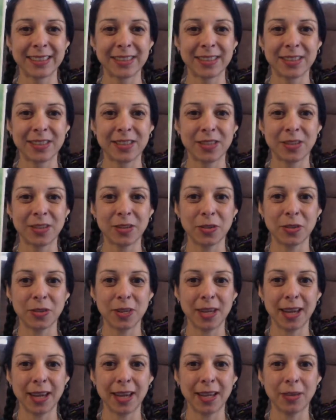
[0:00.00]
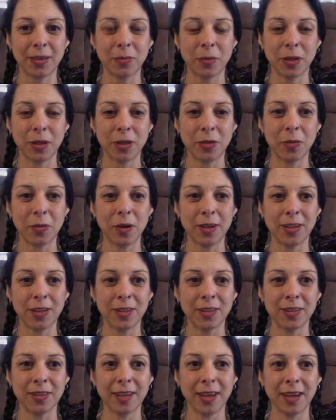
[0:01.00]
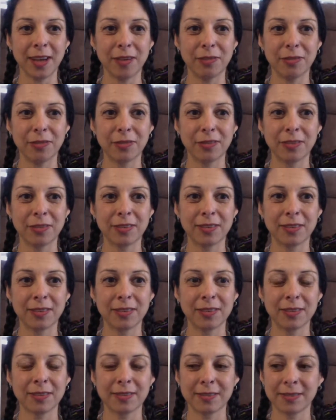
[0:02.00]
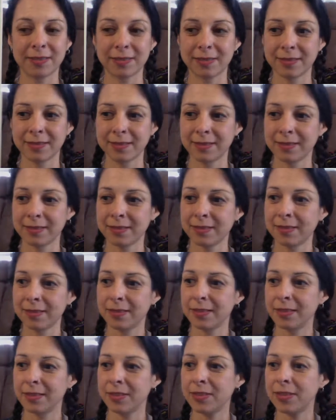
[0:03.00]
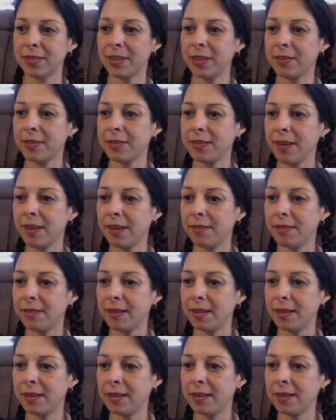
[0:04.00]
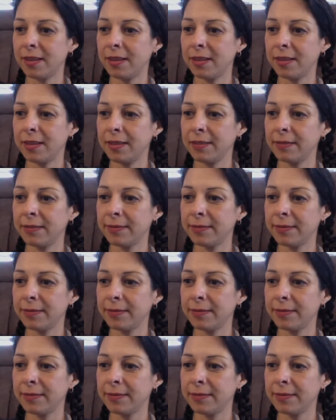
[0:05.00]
to create what you want in your life. There's another 7.